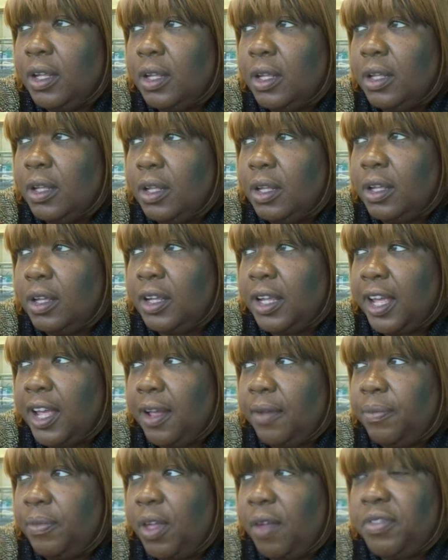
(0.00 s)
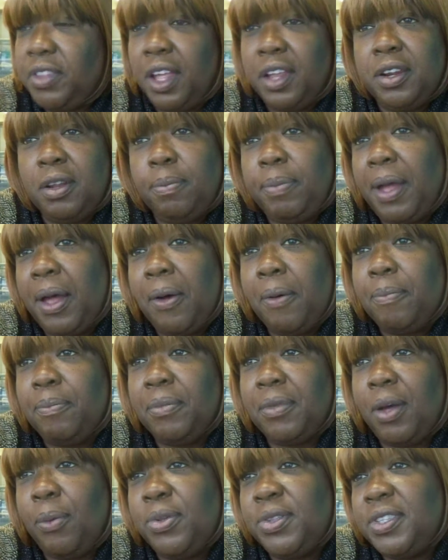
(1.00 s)
Sure. Yeah, I've done about,
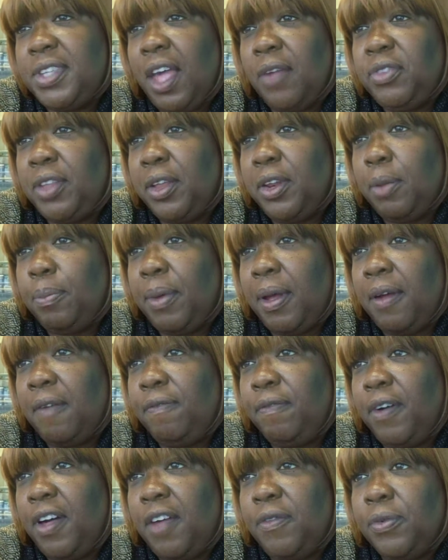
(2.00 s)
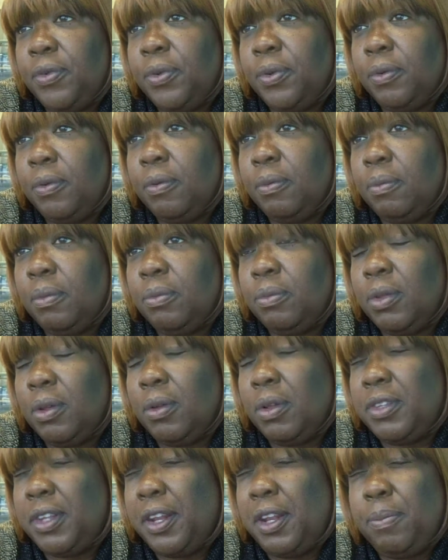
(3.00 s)
I would say I've done about five or
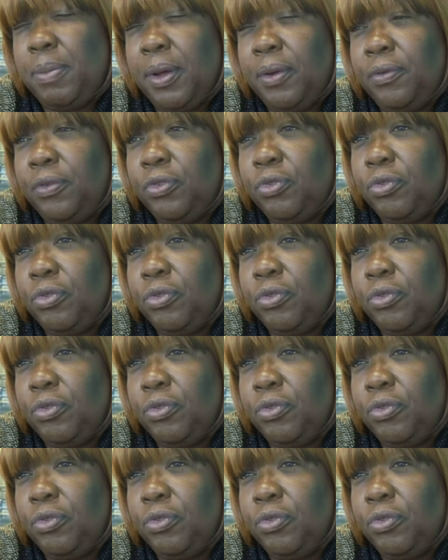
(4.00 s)
done about